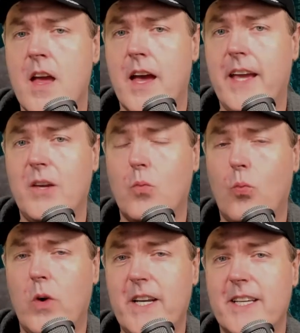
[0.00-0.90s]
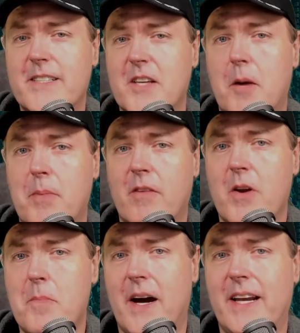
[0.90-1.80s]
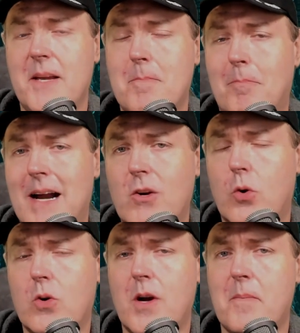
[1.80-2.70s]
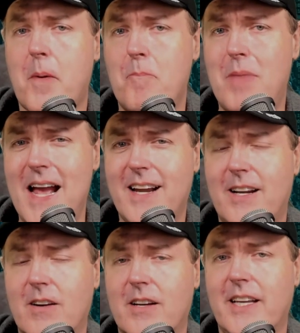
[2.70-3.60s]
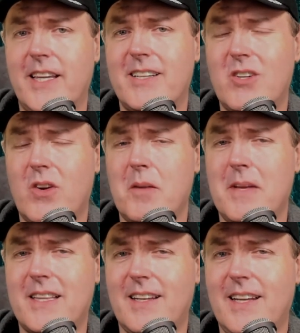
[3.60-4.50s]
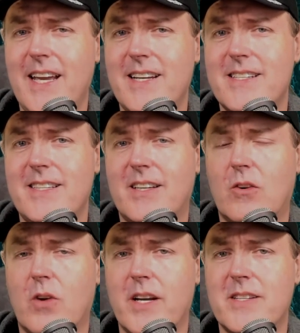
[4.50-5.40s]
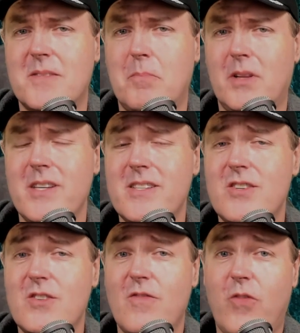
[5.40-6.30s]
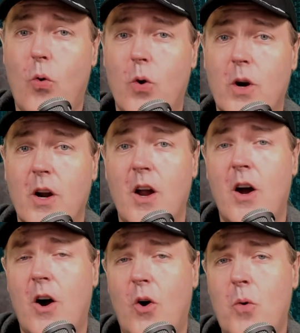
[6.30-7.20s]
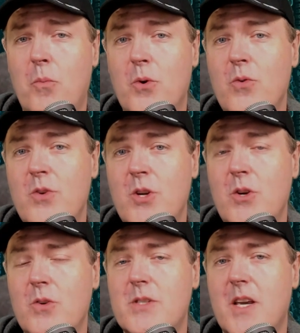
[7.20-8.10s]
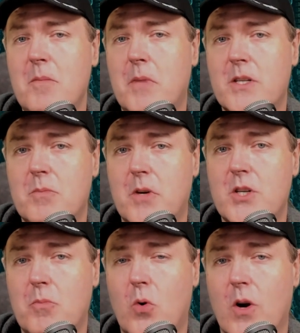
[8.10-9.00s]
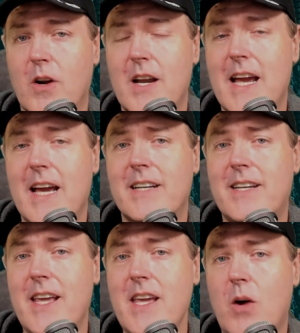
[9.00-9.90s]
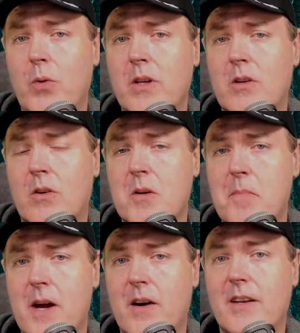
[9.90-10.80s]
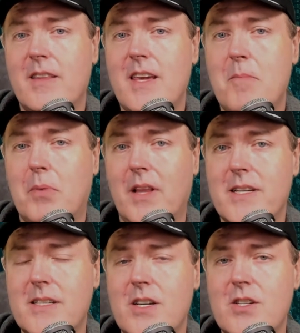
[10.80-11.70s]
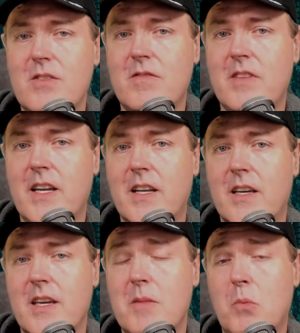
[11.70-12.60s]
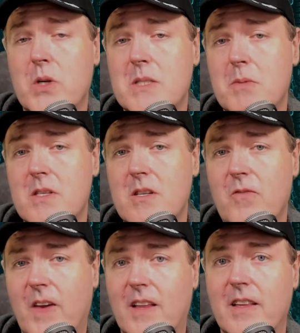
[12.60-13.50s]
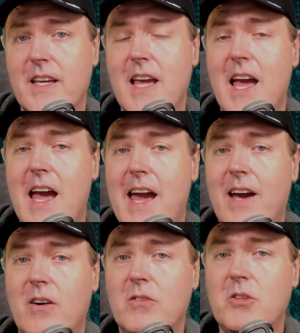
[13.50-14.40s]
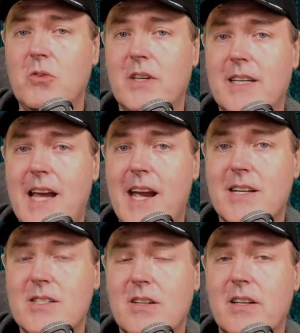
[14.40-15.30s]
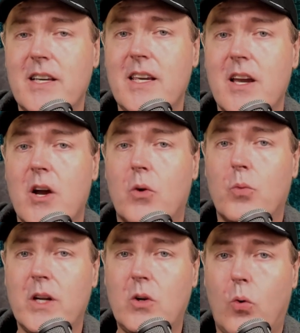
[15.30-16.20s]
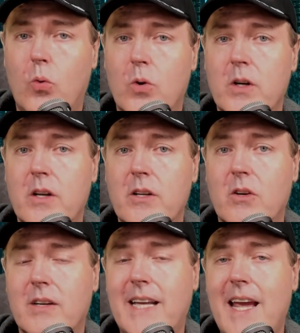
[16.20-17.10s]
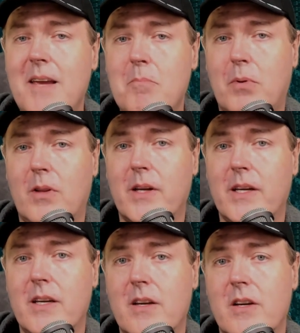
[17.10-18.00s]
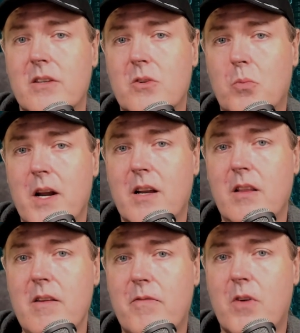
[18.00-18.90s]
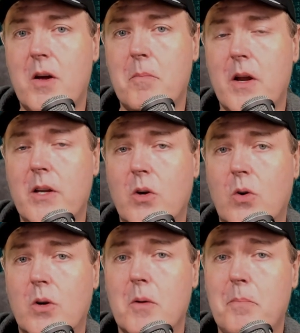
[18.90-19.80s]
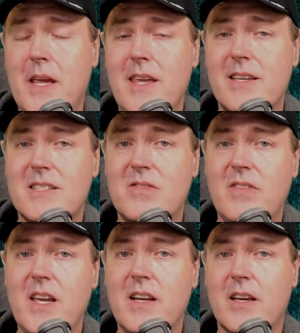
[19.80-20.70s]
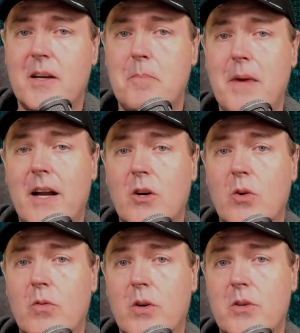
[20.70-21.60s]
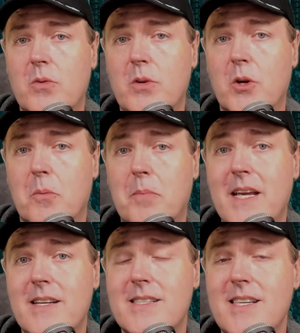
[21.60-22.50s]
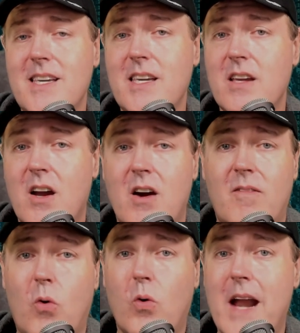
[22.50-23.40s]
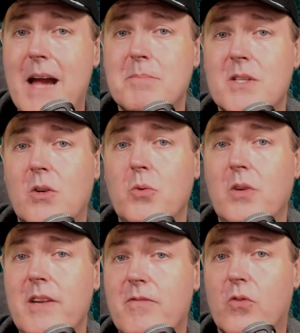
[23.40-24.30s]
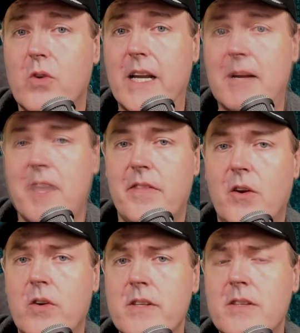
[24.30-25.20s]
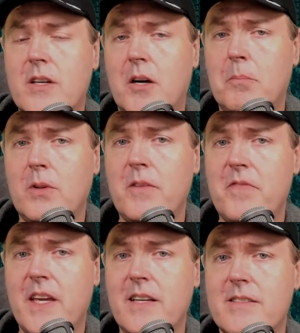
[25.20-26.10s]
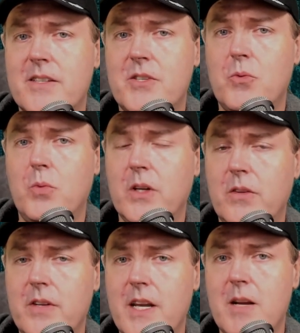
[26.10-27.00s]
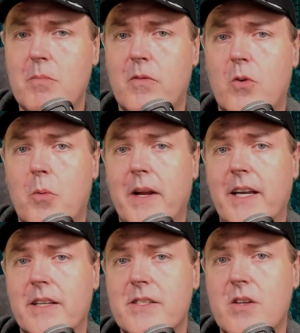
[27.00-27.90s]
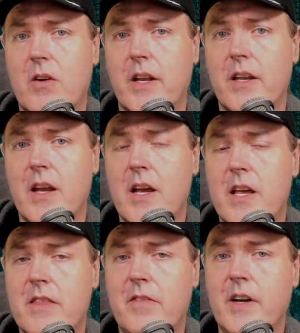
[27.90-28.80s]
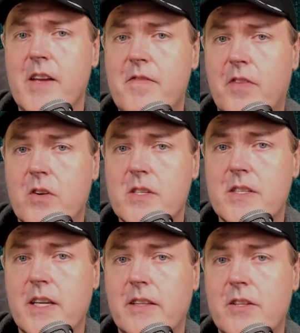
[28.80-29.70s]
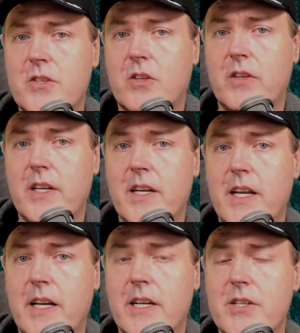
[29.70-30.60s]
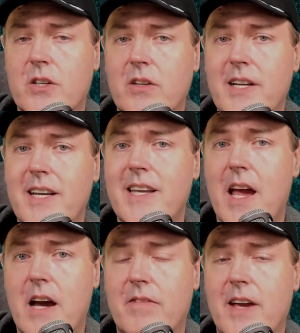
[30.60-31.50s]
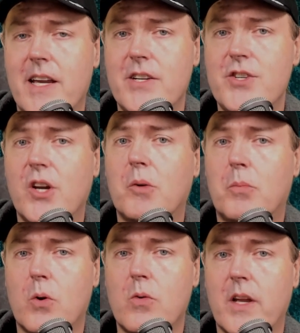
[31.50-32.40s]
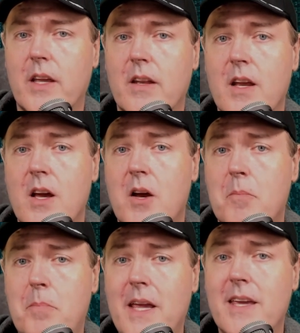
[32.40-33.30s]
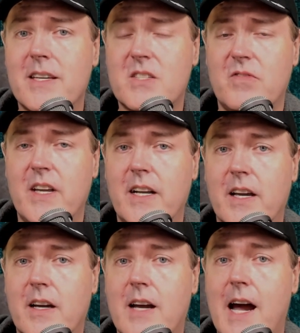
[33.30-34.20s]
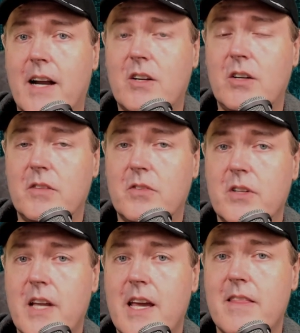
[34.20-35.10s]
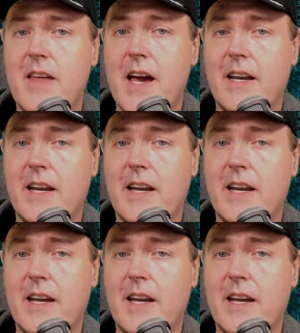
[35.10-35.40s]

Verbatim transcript: Hey, what is up, everybody? Michael Crump back here again, talking about the latest and the greatest PlayStation 4, homebrew news, and much, much more. Today, I want to talk about the PlayStation Vita, and more specifically, how you can actually record your gameplay directly from your PS Vita back over to your PC for absolutely free. There is a couple of things that you will need before we get started. The very first thing that you're going to need is you're going to need to have a jailbroken PS Vita. I covered that